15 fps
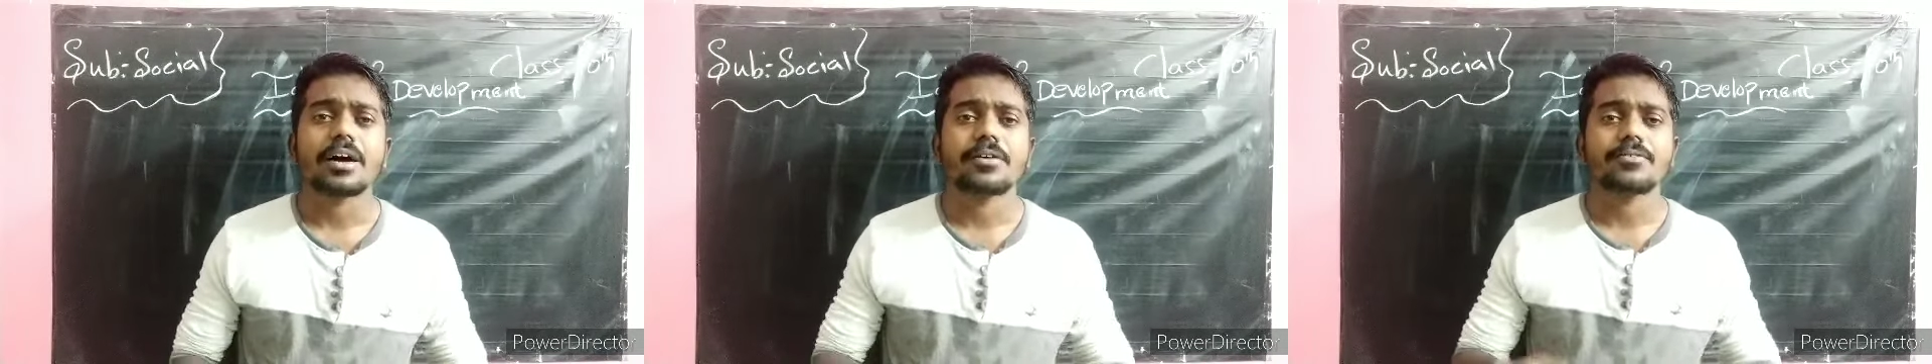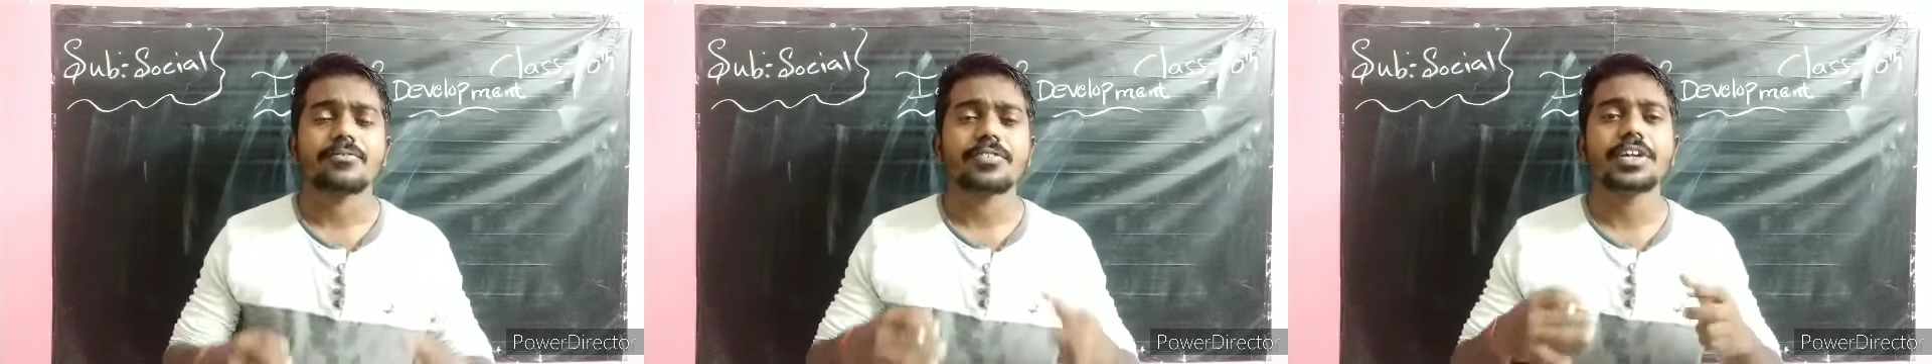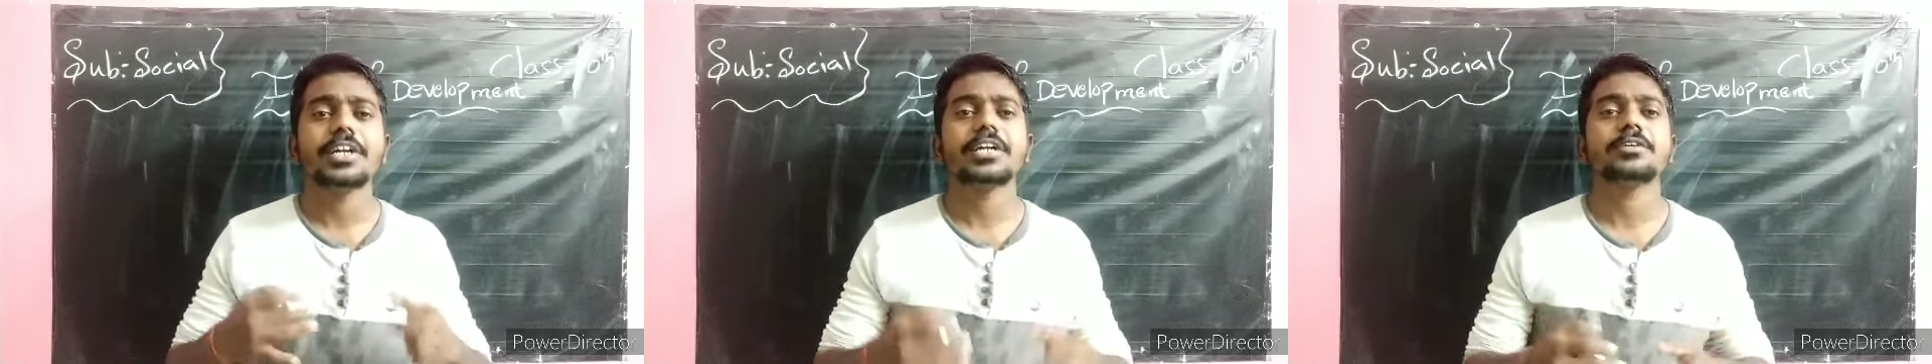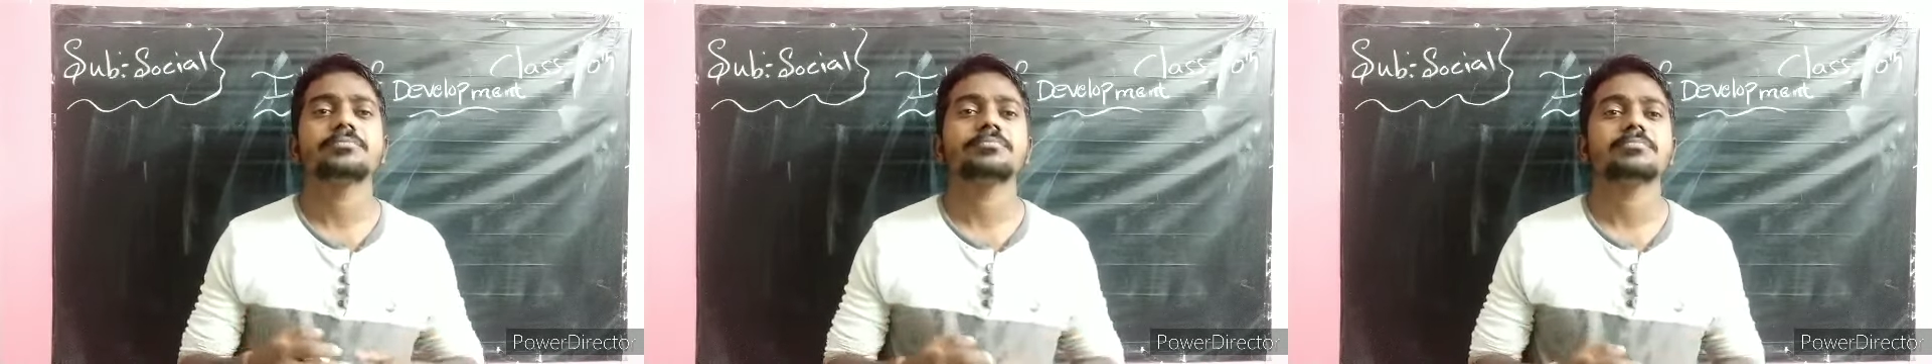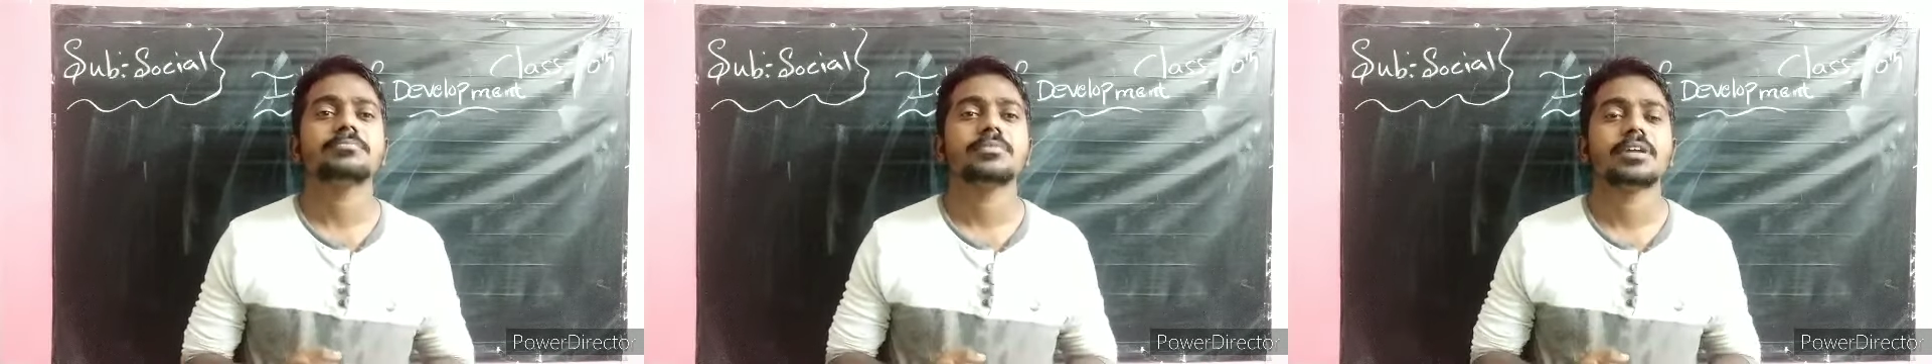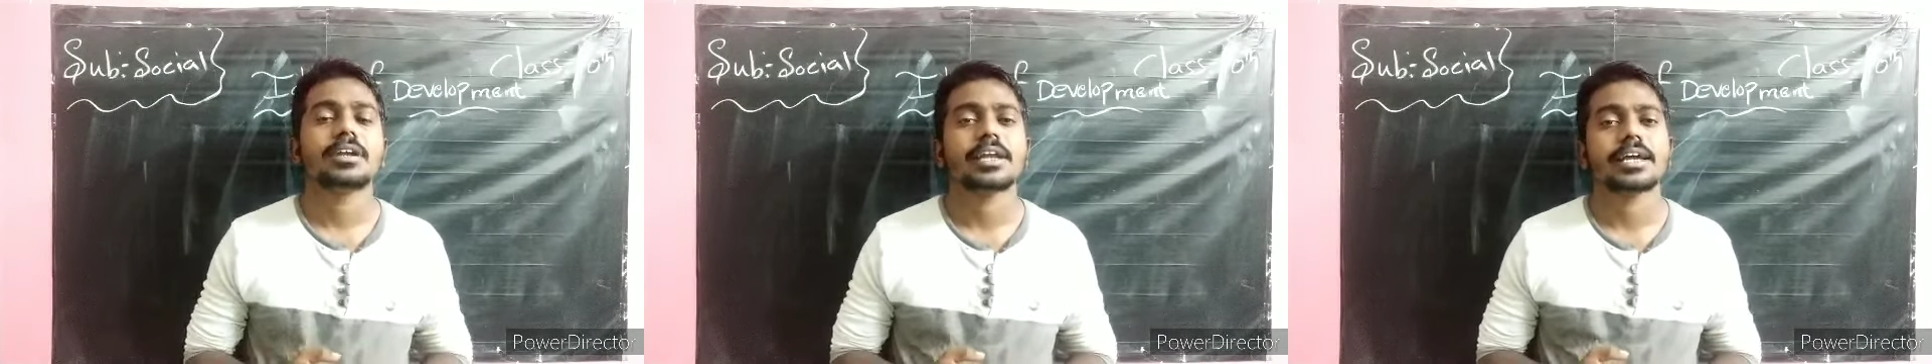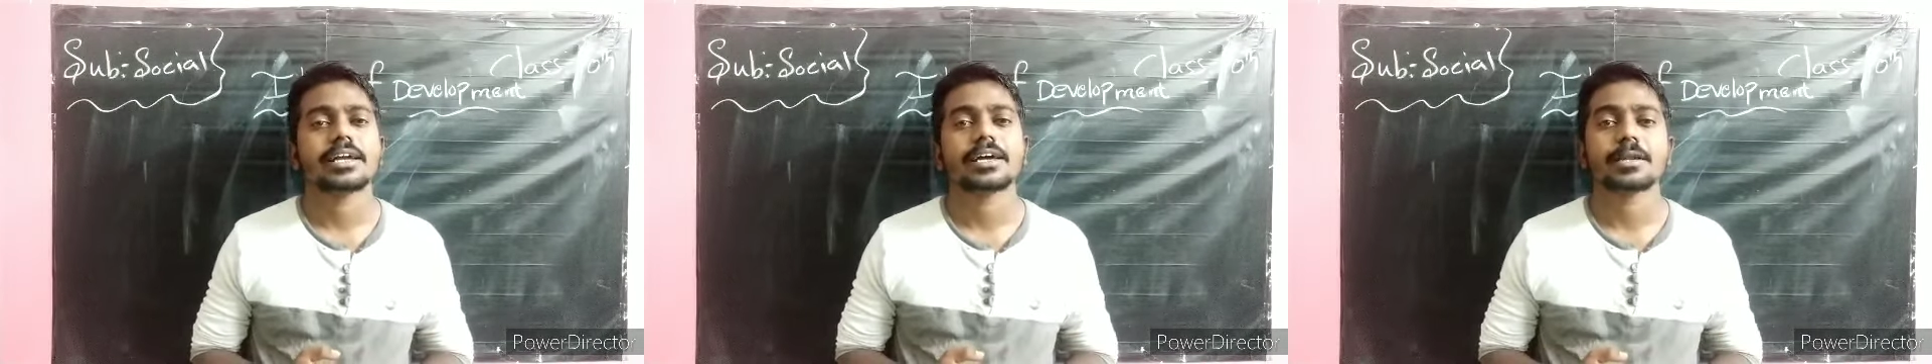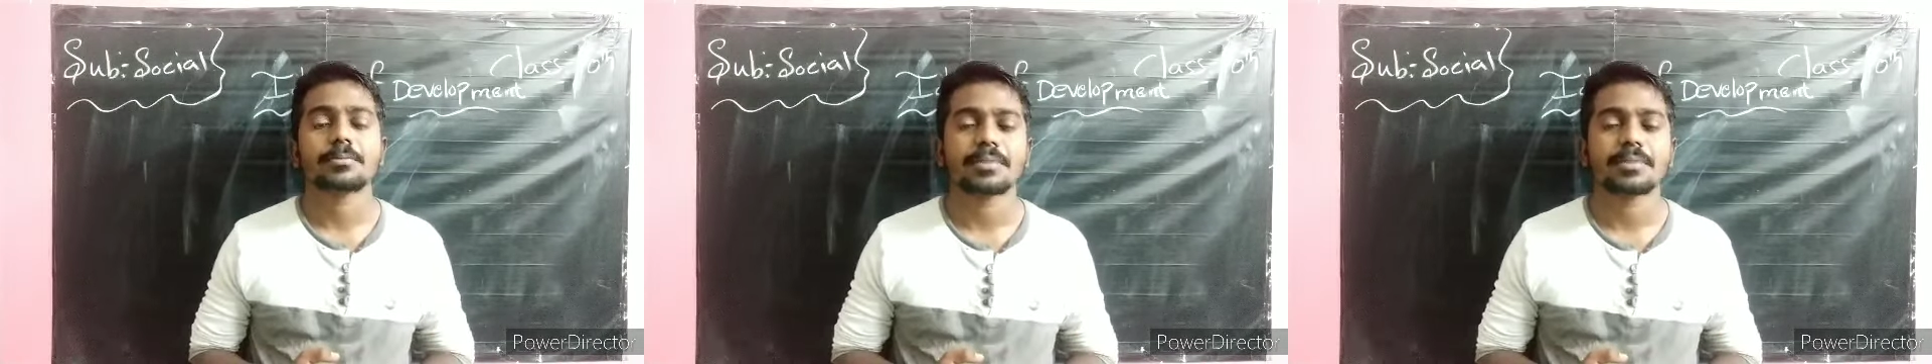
freedom like her